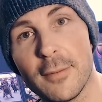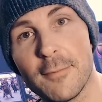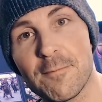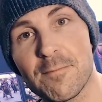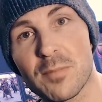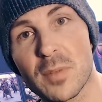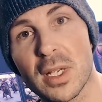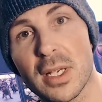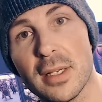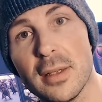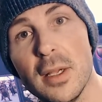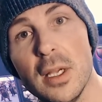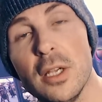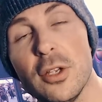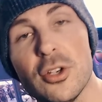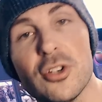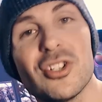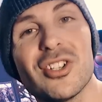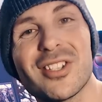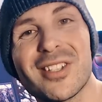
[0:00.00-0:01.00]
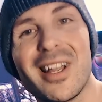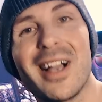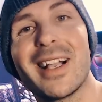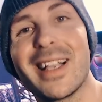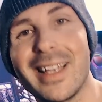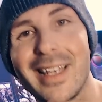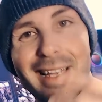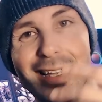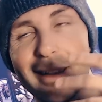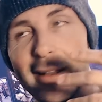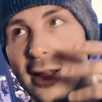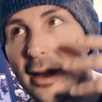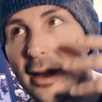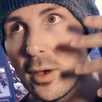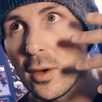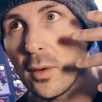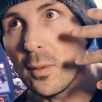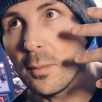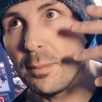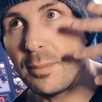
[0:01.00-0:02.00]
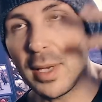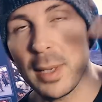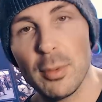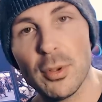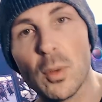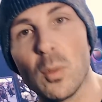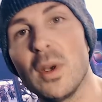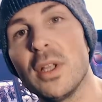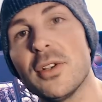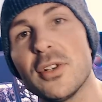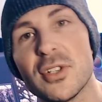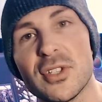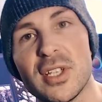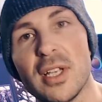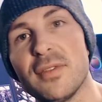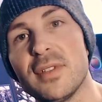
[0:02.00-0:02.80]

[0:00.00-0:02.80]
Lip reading: Okay, you're just not going to be able to will yourself